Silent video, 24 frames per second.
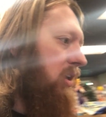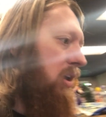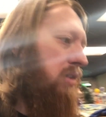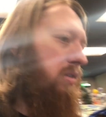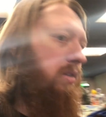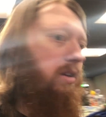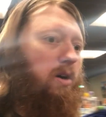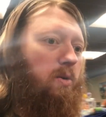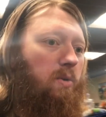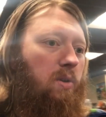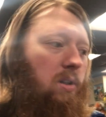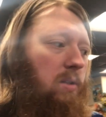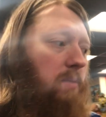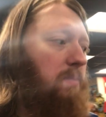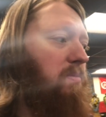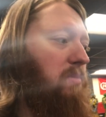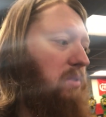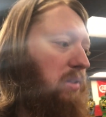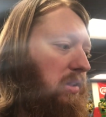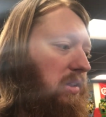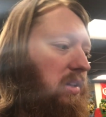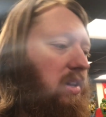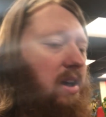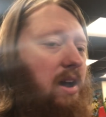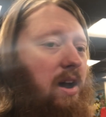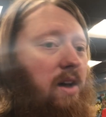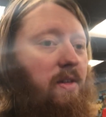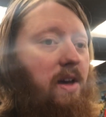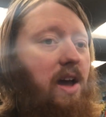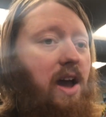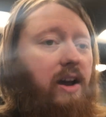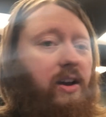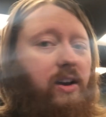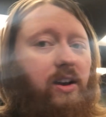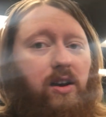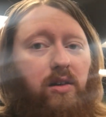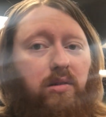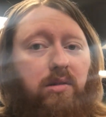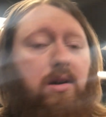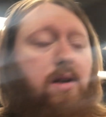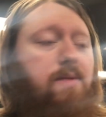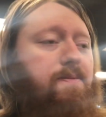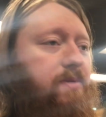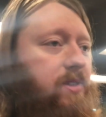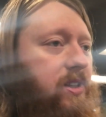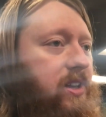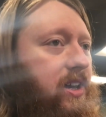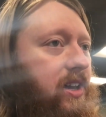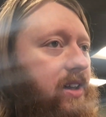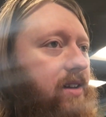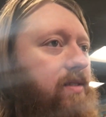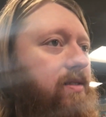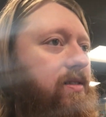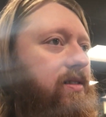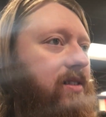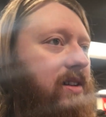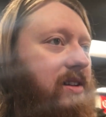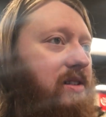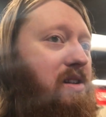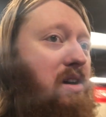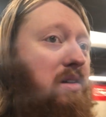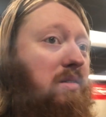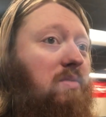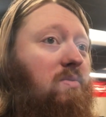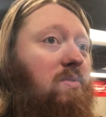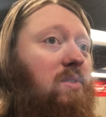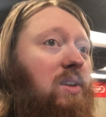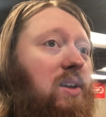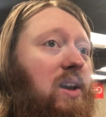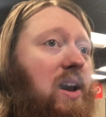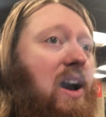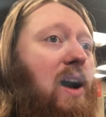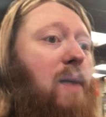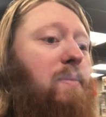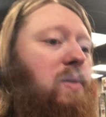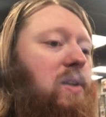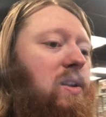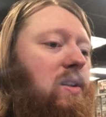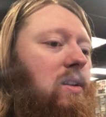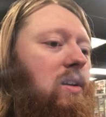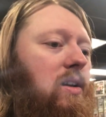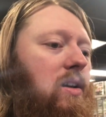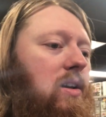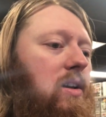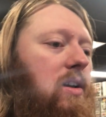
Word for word: so we'll see how that goes. Hopefully it doesn't really happen.